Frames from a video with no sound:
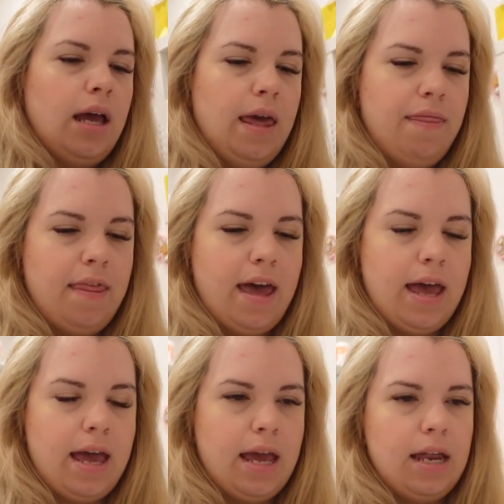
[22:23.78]
And
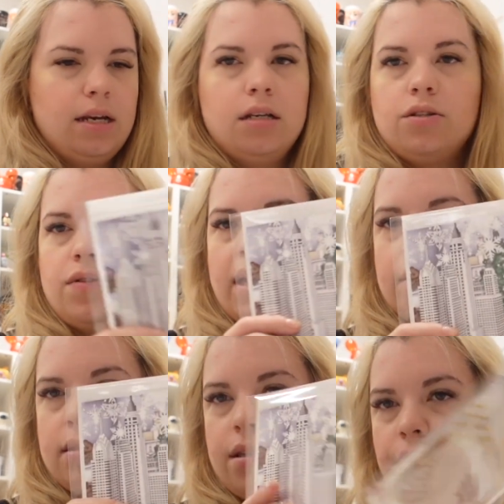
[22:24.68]
then, so
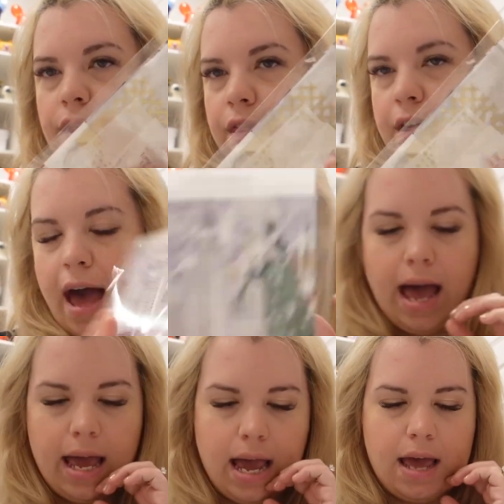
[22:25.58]
that's
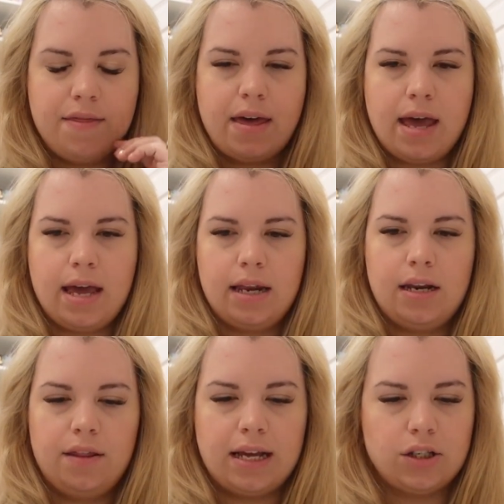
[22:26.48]
that. And
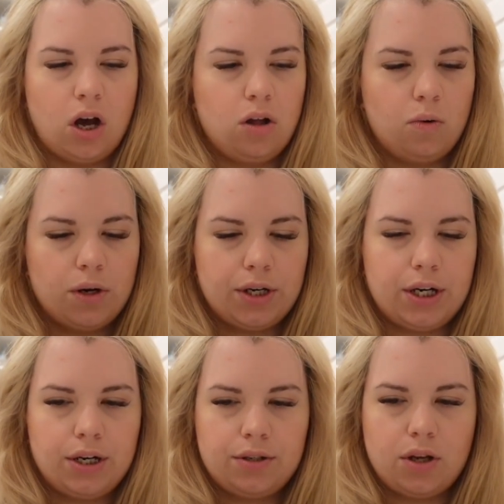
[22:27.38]
then that's all
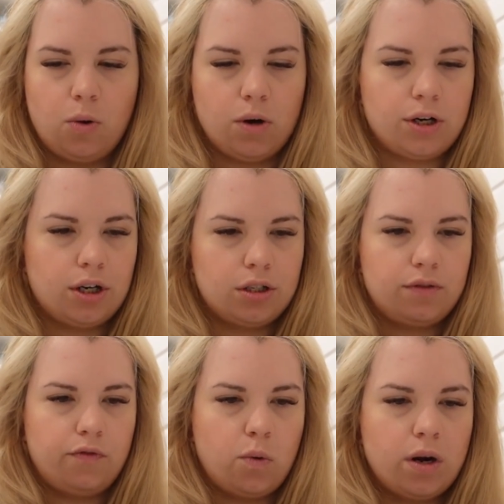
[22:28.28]
orders. Orders
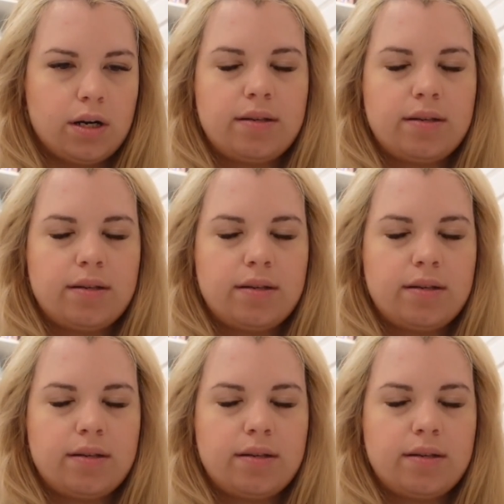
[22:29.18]
for